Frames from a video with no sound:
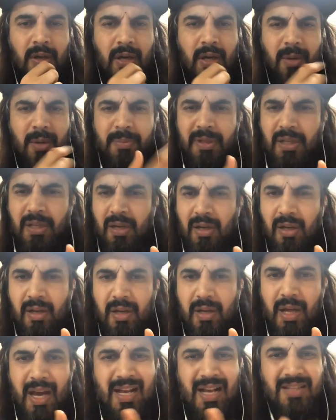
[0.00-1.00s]
I mean, they are
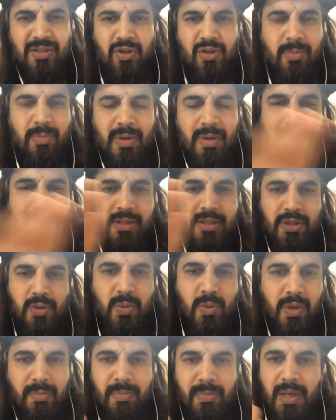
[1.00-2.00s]
as normal as
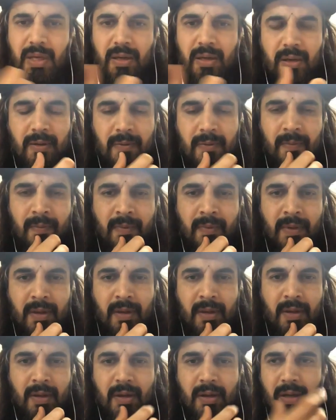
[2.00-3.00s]
you and me,
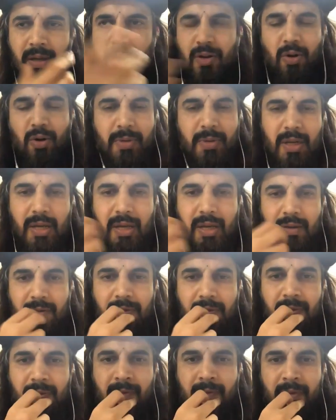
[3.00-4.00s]
mm-hmm. the normal life.
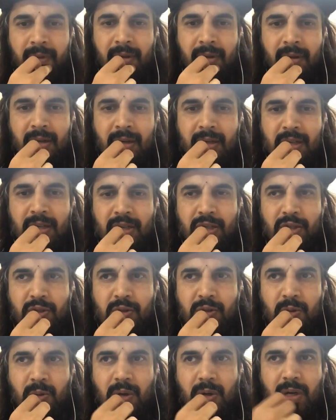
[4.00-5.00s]

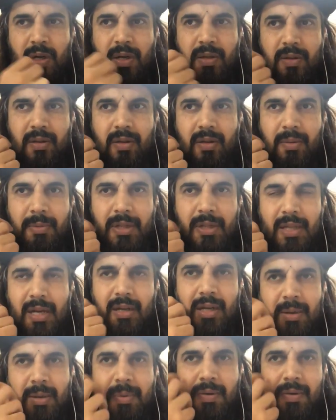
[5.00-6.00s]
So, okay. I mean,
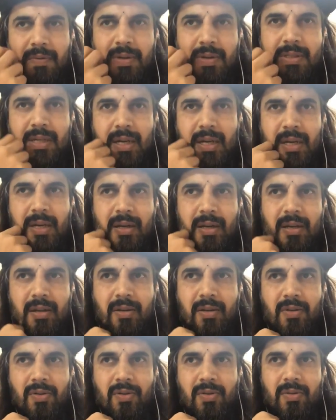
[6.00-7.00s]
that time I've decided,
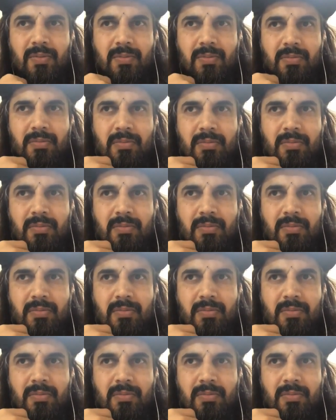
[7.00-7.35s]
you know,